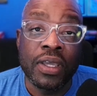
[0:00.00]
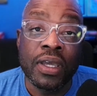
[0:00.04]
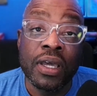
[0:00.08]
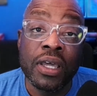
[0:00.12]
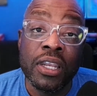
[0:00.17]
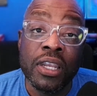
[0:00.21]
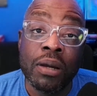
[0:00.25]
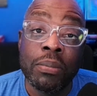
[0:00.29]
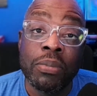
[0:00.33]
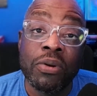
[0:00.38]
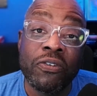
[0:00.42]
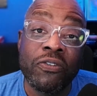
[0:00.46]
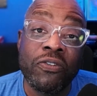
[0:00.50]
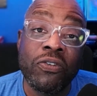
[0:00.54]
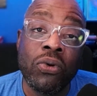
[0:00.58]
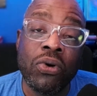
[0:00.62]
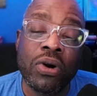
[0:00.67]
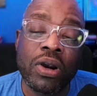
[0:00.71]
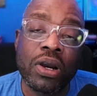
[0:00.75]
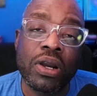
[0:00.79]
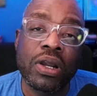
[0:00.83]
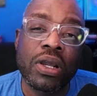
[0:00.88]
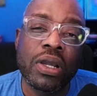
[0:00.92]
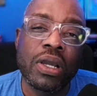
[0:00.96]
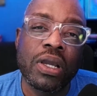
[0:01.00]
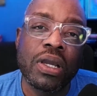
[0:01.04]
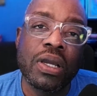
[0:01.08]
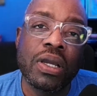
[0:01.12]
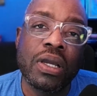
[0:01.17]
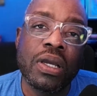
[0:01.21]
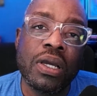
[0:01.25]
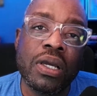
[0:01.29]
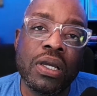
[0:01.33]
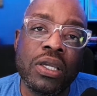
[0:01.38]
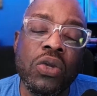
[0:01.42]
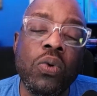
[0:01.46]
Number 4,
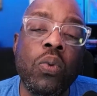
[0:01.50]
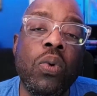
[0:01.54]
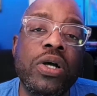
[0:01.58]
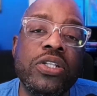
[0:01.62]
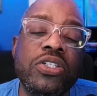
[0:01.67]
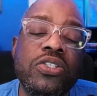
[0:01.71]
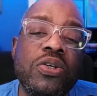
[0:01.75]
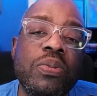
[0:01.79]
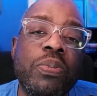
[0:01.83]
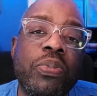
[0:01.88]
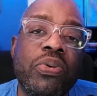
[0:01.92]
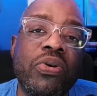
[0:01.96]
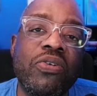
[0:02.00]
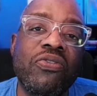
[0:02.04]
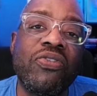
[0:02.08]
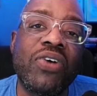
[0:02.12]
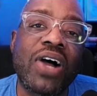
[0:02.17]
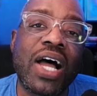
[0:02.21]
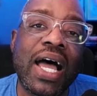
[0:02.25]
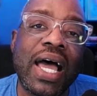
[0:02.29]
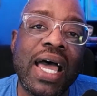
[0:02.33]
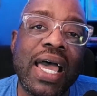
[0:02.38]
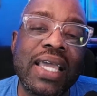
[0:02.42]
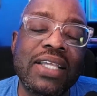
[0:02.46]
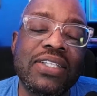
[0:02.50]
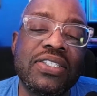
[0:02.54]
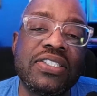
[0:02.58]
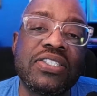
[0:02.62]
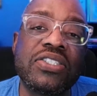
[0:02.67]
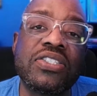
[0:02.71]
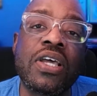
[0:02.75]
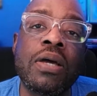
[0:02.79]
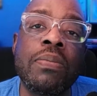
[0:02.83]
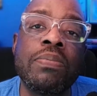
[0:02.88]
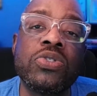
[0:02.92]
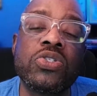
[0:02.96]
you want to provide
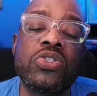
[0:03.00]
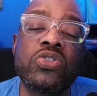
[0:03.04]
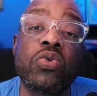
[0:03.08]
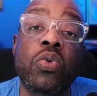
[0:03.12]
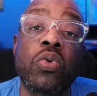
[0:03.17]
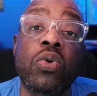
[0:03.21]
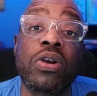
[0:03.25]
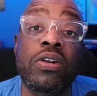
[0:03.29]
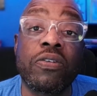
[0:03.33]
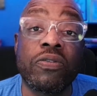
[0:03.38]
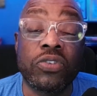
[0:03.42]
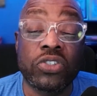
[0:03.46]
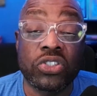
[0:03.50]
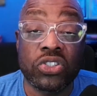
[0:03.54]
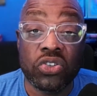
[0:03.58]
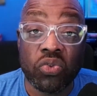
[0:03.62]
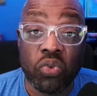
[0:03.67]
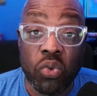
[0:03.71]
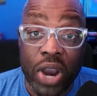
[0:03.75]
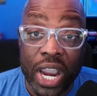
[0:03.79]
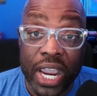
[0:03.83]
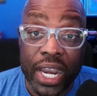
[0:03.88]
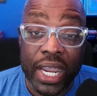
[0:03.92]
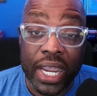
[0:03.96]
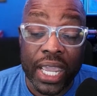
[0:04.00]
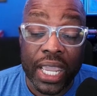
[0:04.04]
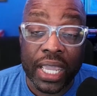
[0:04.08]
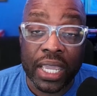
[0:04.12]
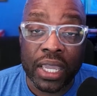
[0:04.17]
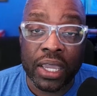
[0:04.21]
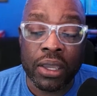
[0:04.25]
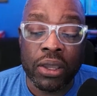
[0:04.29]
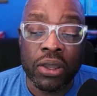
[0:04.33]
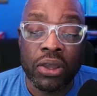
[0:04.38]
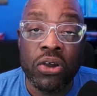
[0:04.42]
some sort of training